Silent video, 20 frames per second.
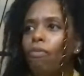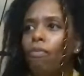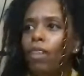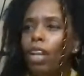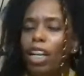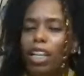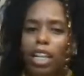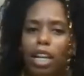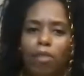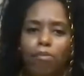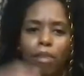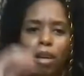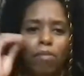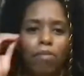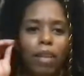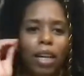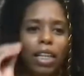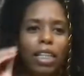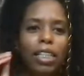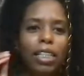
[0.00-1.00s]
yeah, my
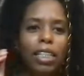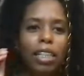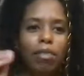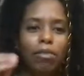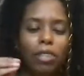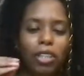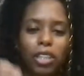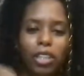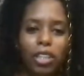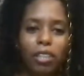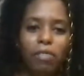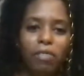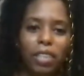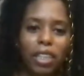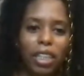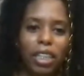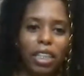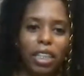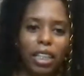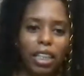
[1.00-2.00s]
mindset was
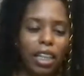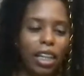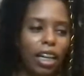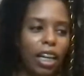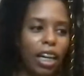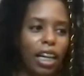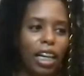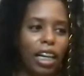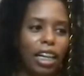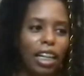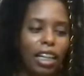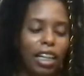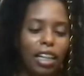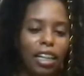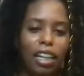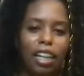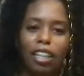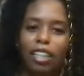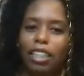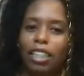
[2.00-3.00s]
shifting
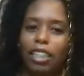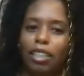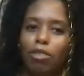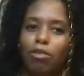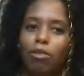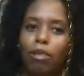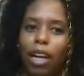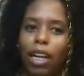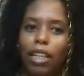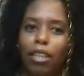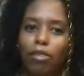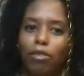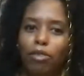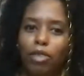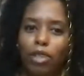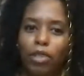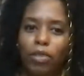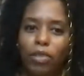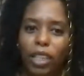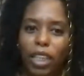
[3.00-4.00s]
on quite a
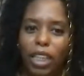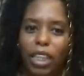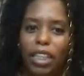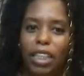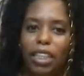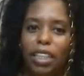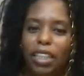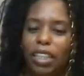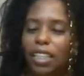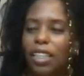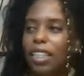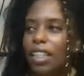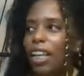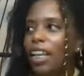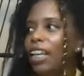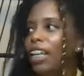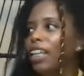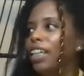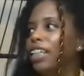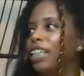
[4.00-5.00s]
few things.
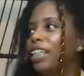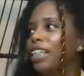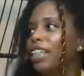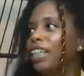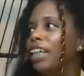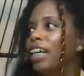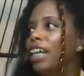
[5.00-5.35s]
And